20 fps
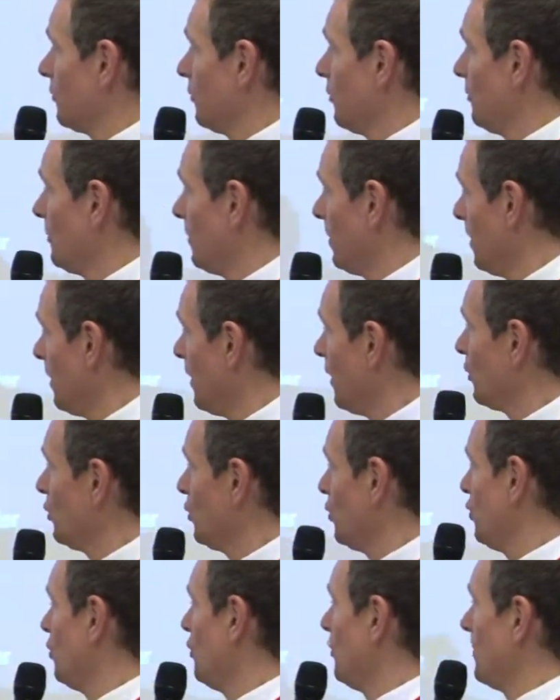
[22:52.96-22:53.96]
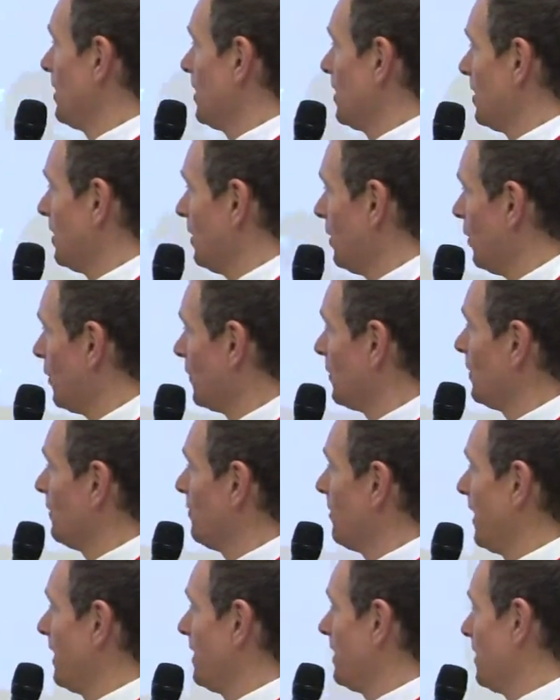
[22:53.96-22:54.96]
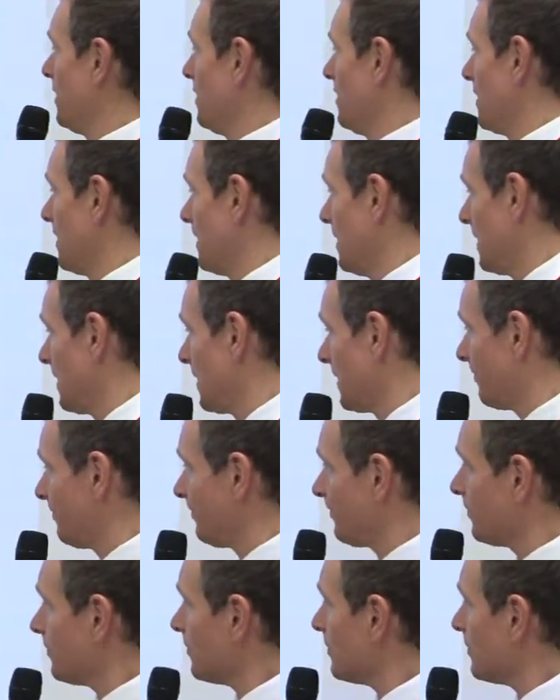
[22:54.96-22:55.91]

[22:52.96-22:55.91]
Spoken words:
group, large tumours, lots of mitoses,